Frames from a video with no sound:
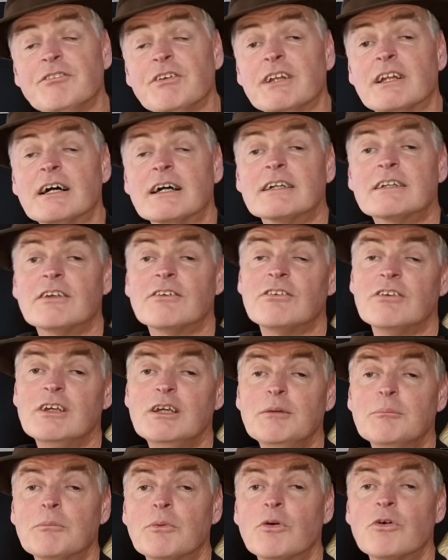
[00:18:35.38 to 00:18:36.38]
you'd like to see
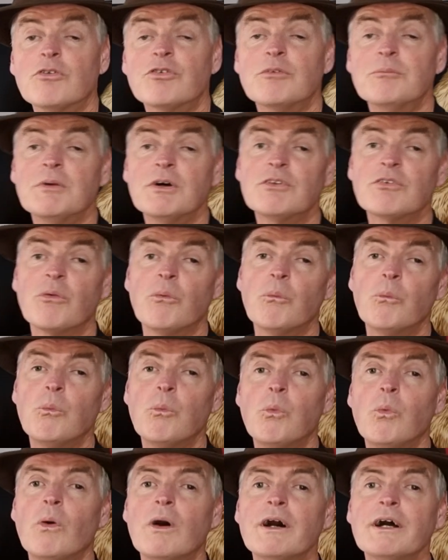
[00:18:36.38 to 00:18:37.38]
more from us,
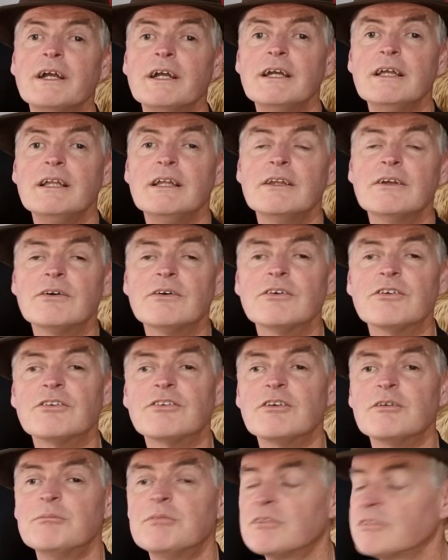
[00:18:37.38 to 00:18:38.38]
why not
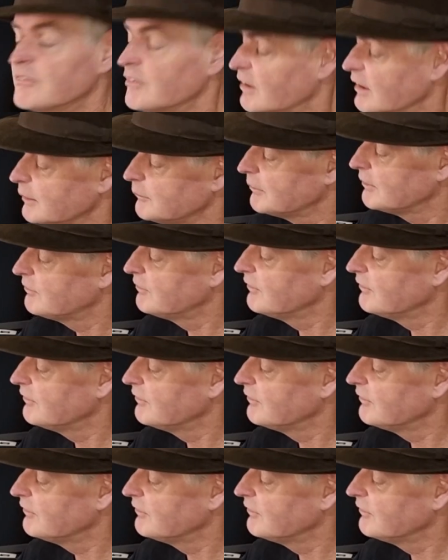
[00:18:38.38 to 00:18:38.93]
subscribe? If